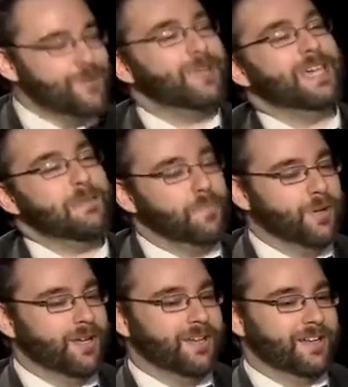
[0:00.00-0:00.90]
you keep
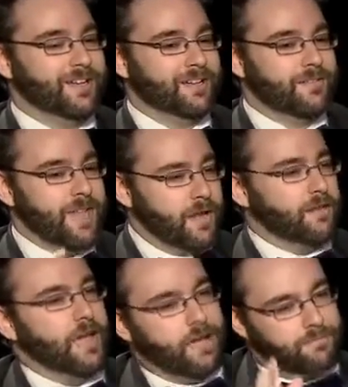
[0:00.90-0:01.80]

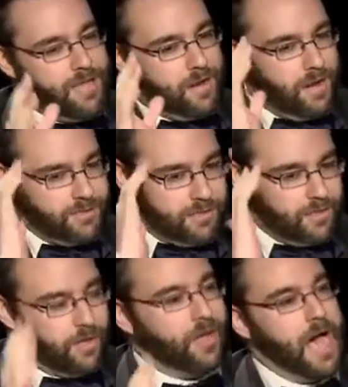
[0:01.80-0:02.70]
that that that
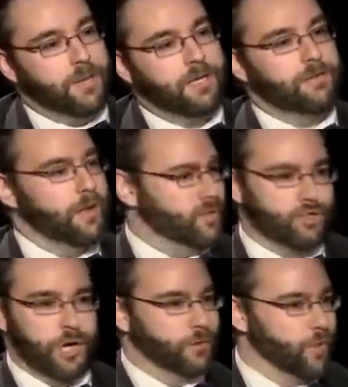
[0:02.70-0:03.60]
idea, that comedy in there.
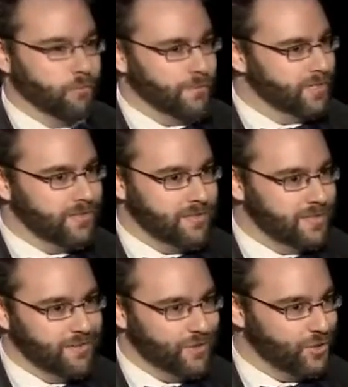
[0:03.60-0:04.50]
There's Hall references in the
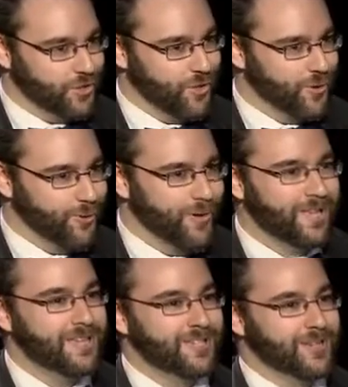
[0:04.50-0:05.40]
TV show,
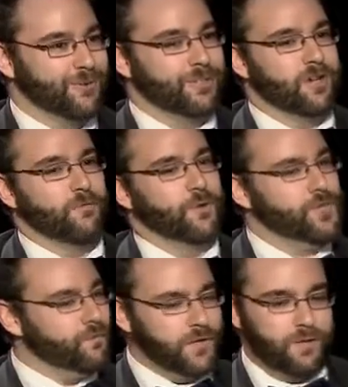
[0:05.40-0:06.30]
sure. so on and so forth.
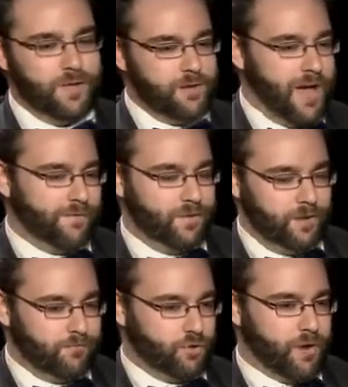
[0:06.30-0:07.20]
Do you feel that you have to
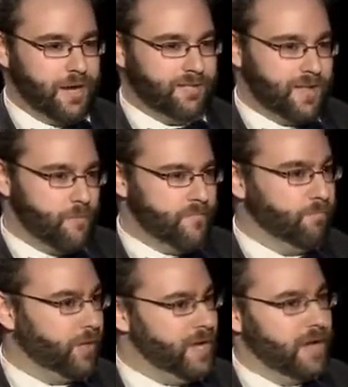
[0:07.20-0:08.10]
like try and stay away
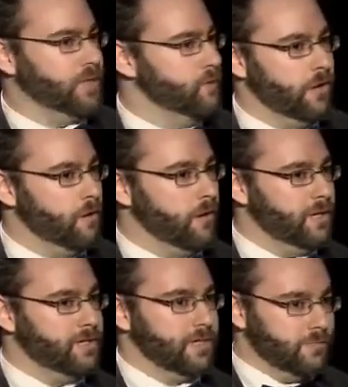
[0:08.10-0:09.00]
from placating to a younger
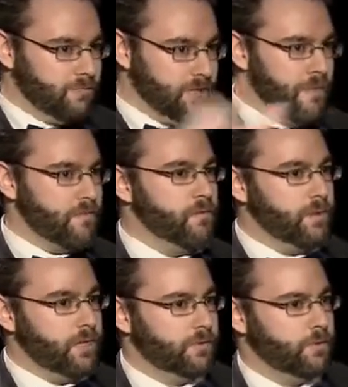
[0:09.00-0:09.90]
audience and keep
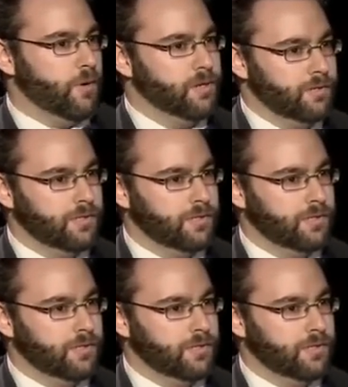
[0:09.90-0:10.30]
everybody entwined in